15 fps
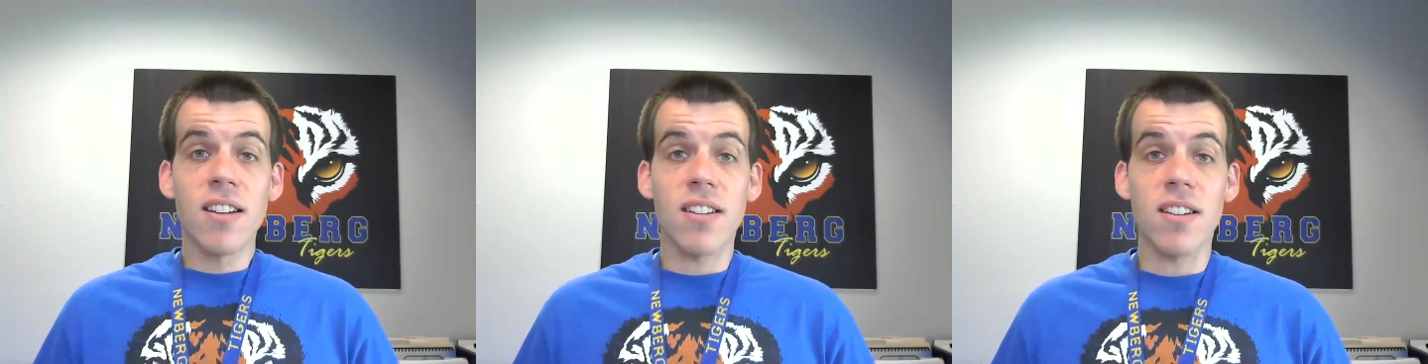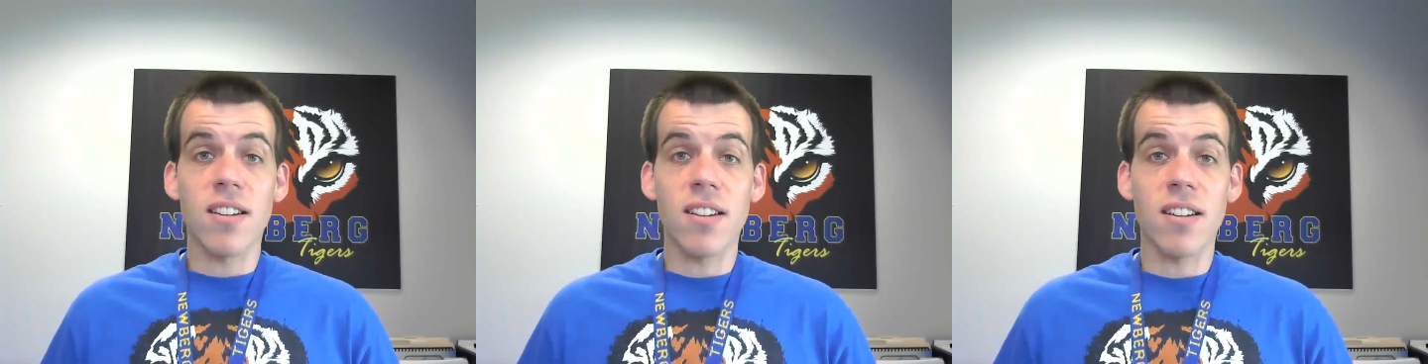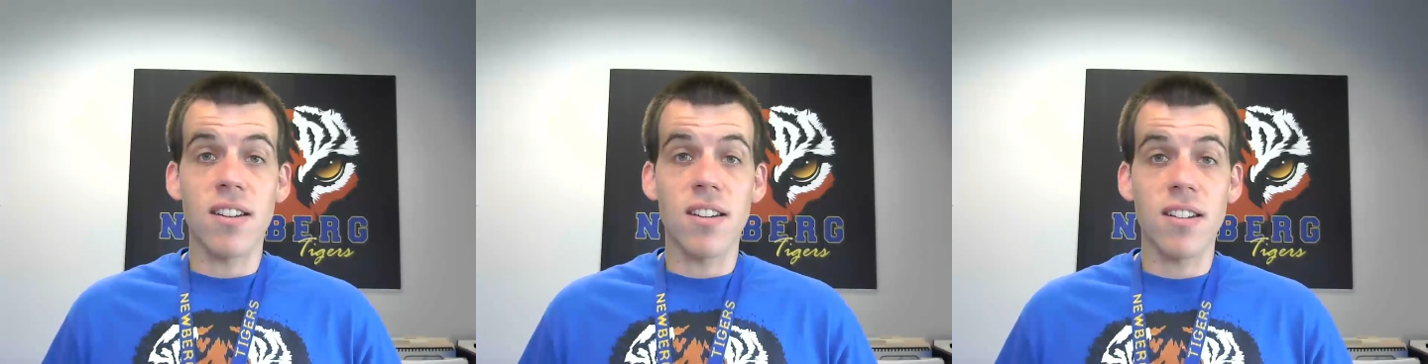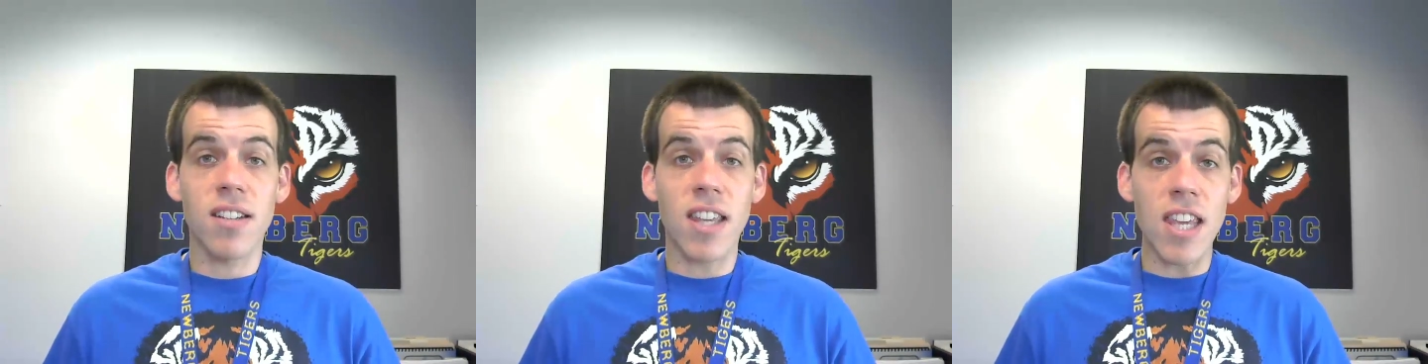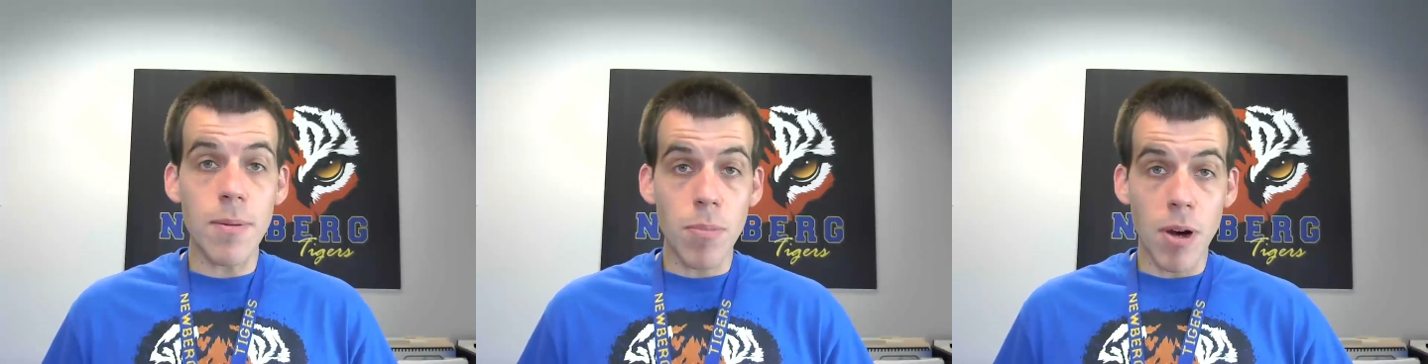to
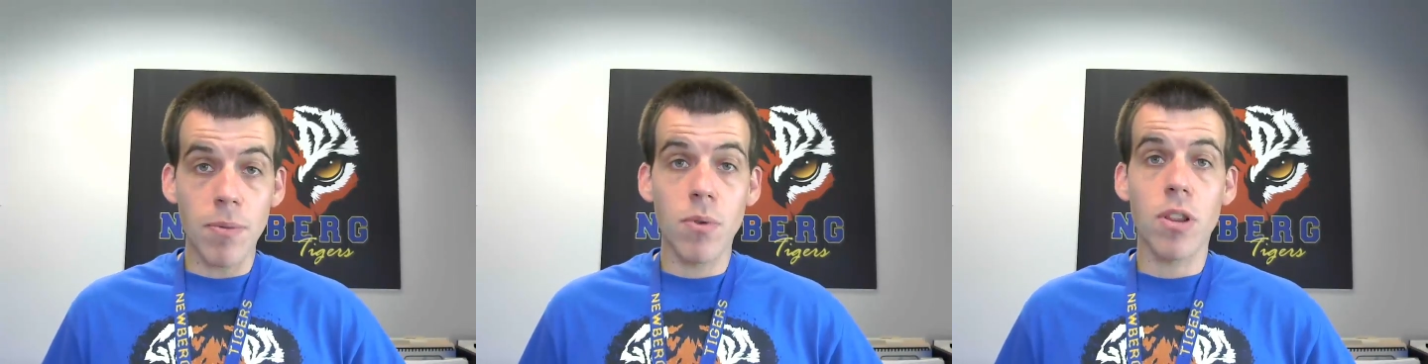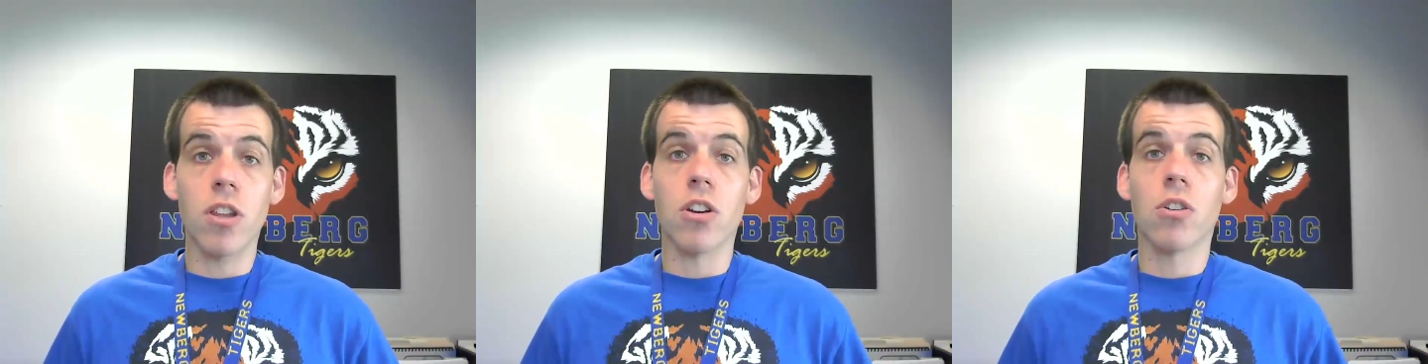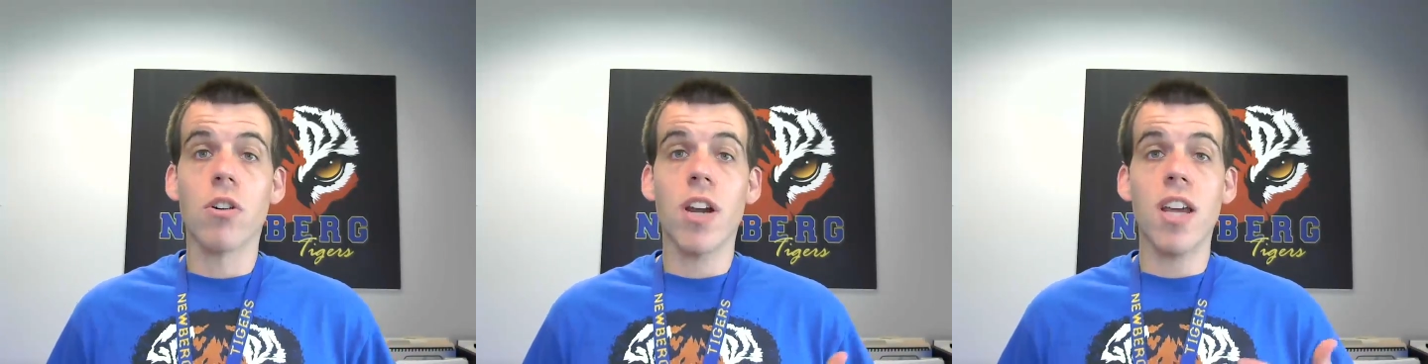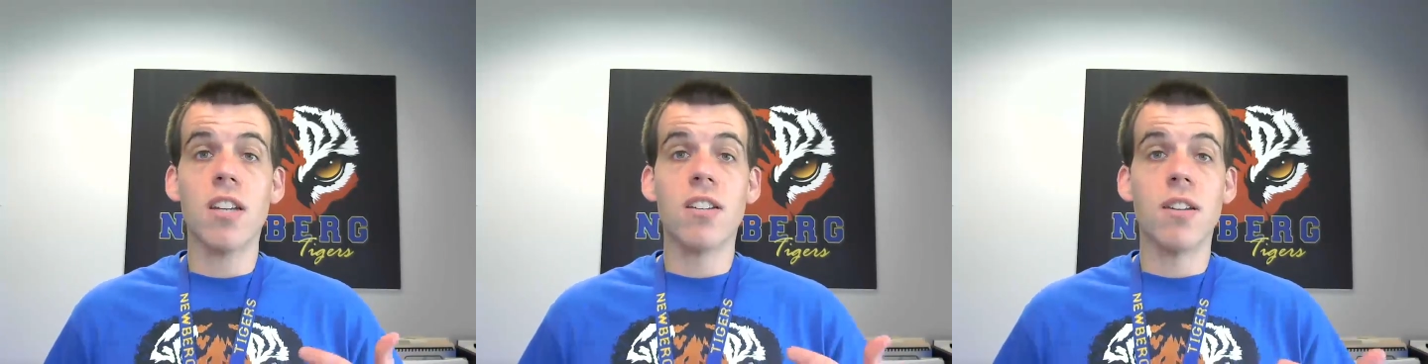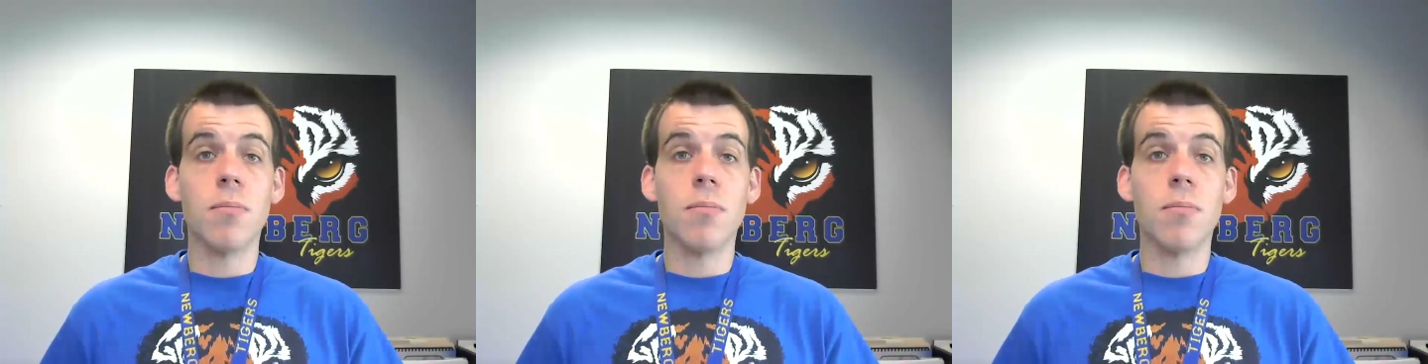keep up with your grades,